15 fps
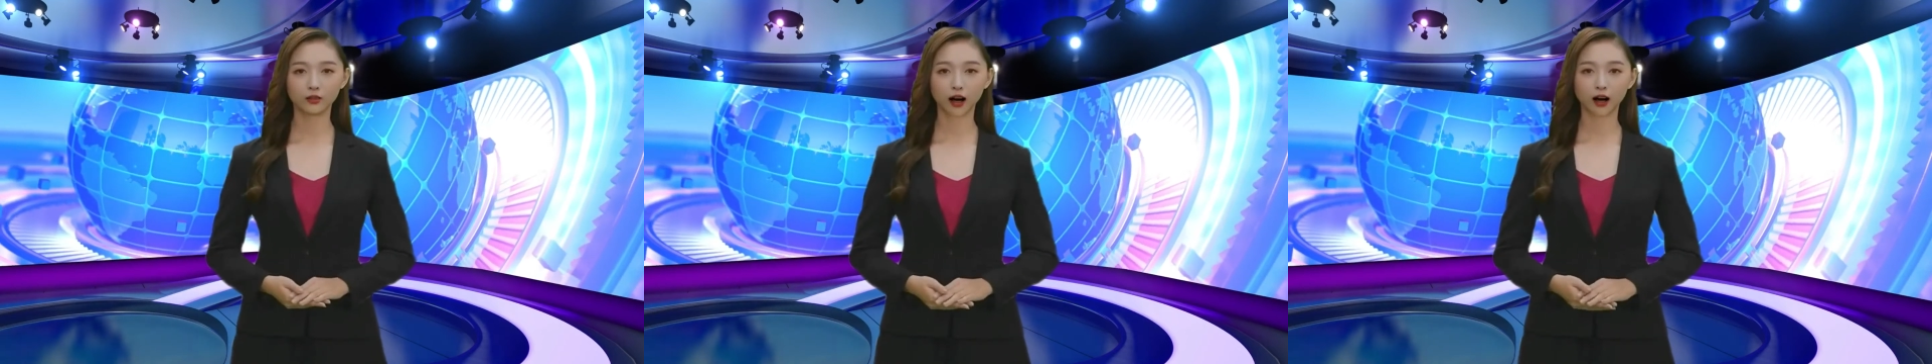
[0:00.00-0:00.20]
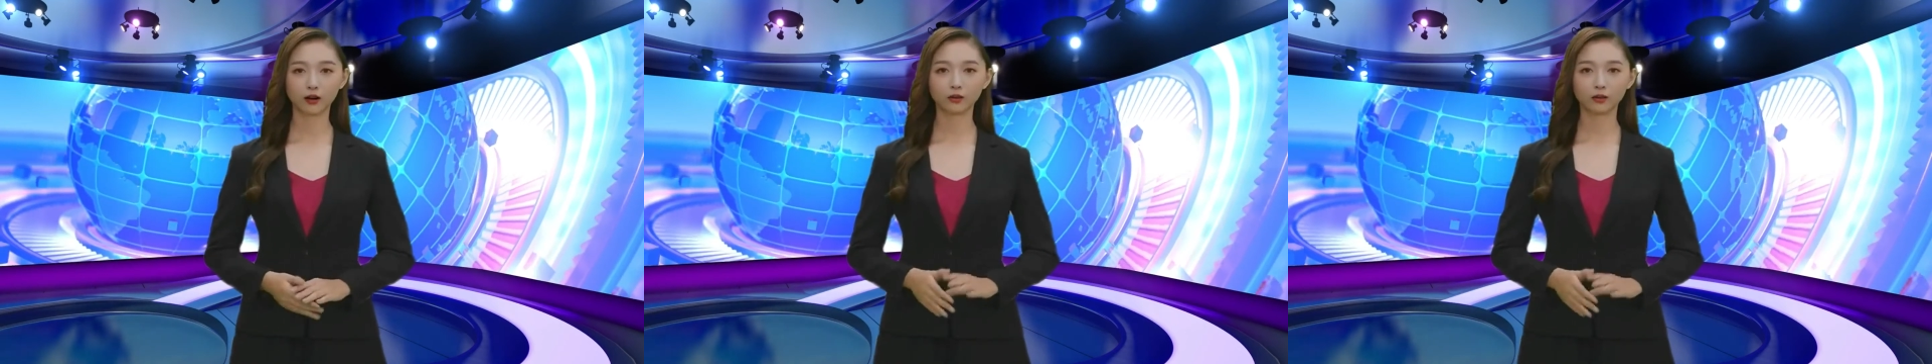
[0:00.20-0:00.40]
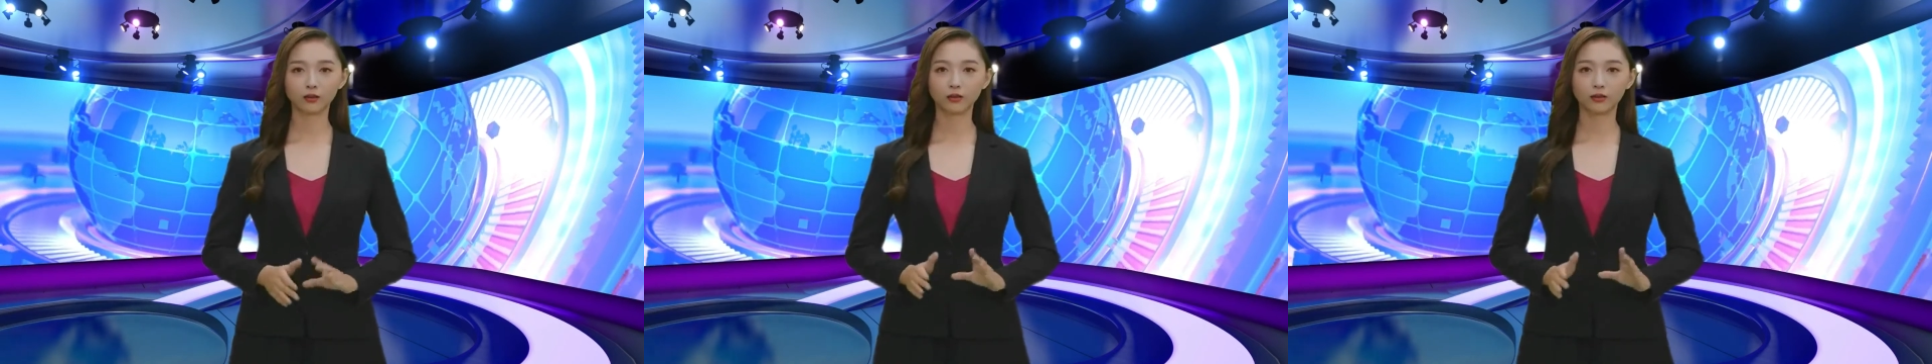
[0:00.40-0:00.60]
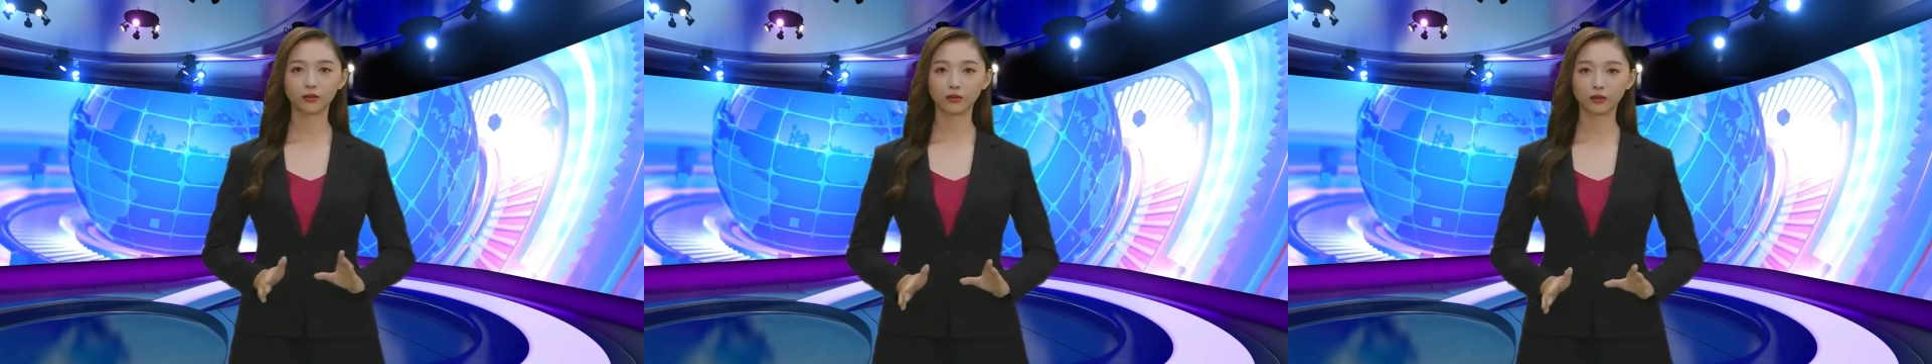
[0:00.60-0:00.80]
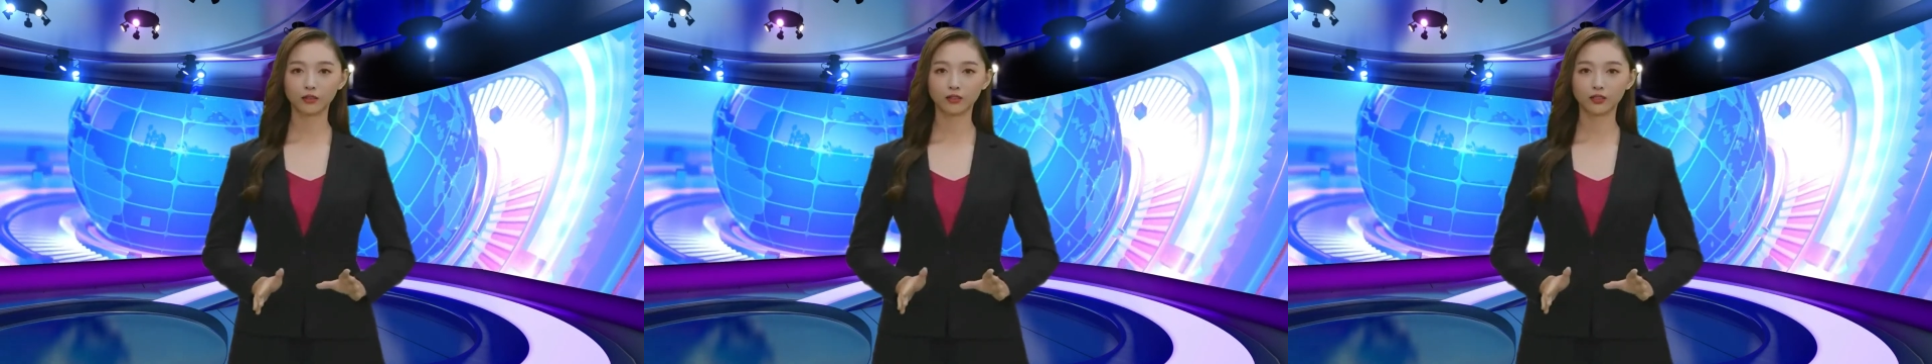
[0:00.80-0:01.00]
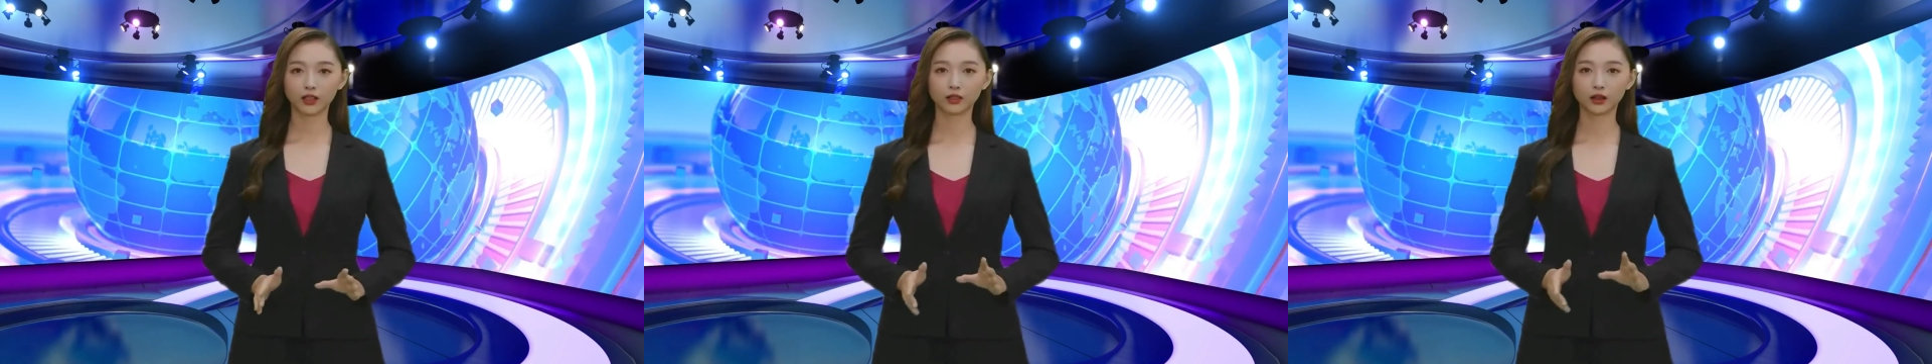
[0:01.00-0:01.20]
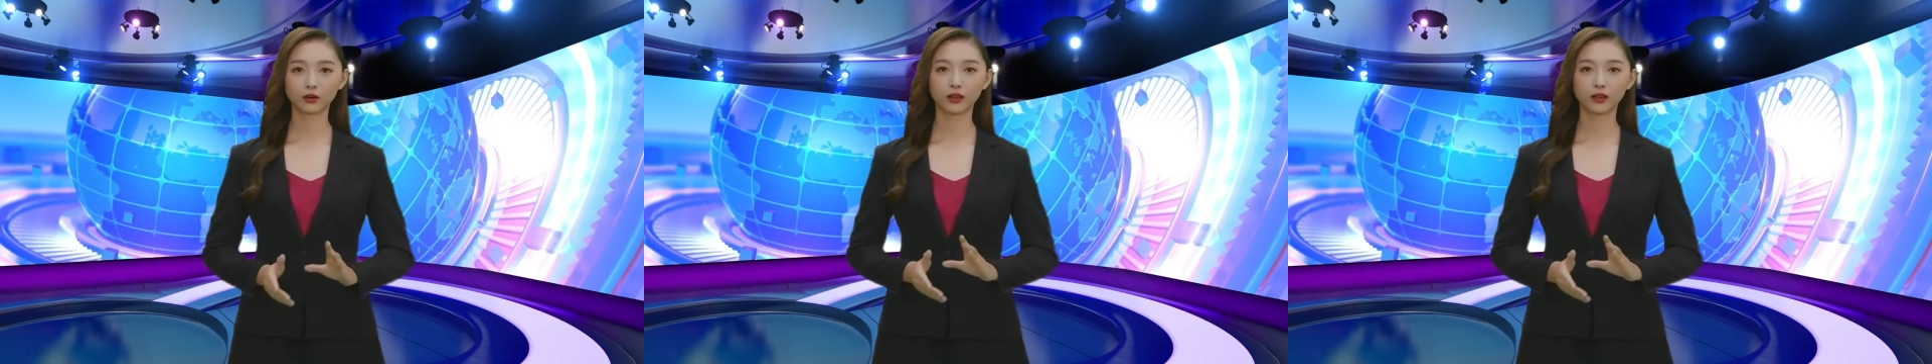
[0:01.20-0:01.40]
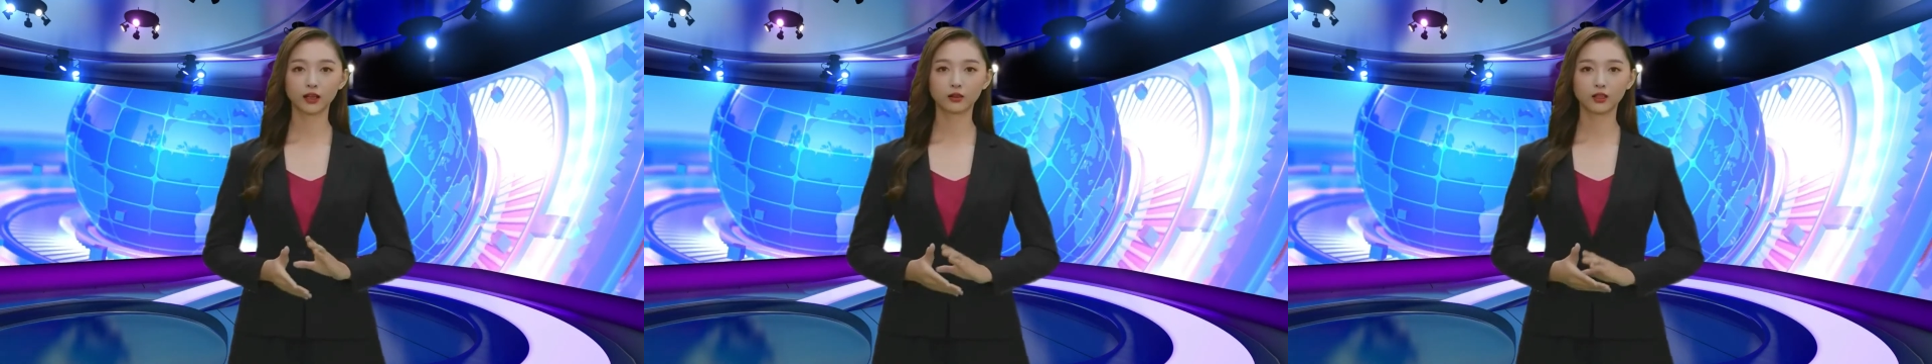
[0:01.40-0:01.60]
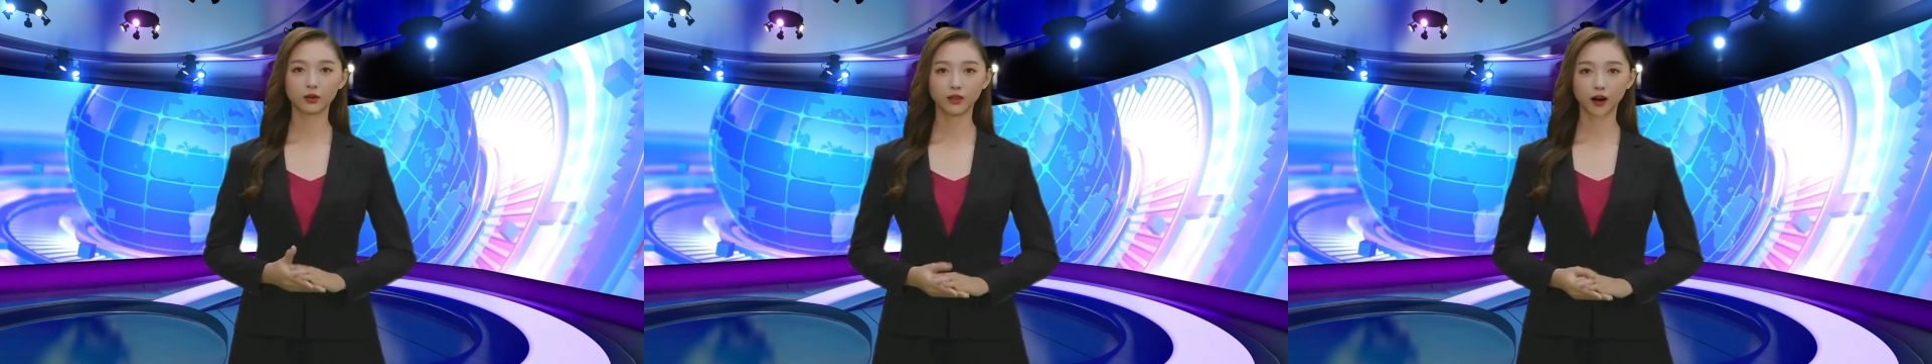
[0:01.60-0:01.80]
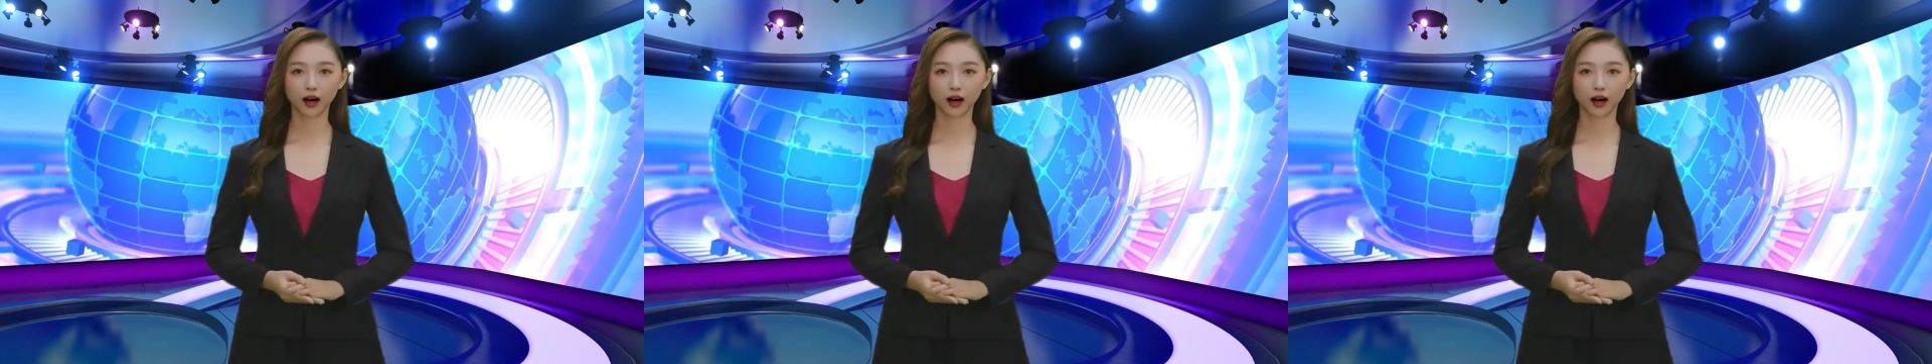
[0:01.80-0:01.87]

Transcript: Subscribe to the channel so you don't